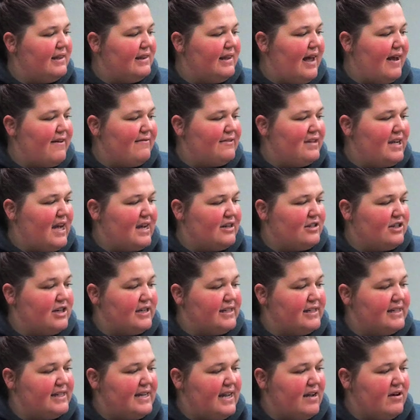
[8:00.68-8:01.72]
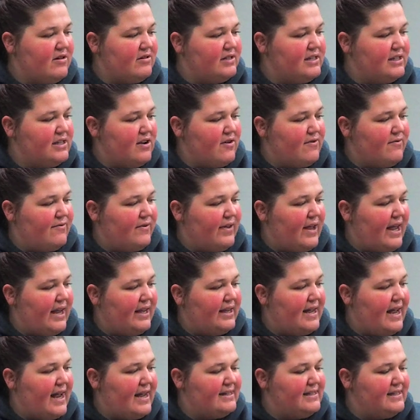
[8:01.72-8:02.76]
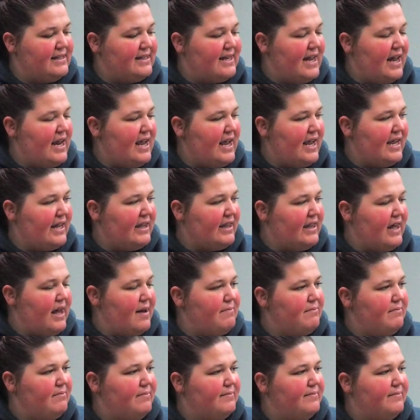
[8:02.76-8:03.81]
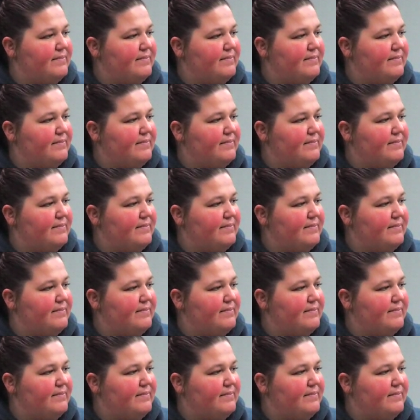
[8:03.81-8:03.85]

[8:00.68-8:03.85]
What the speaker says: loved catching a single snowflake and studying them.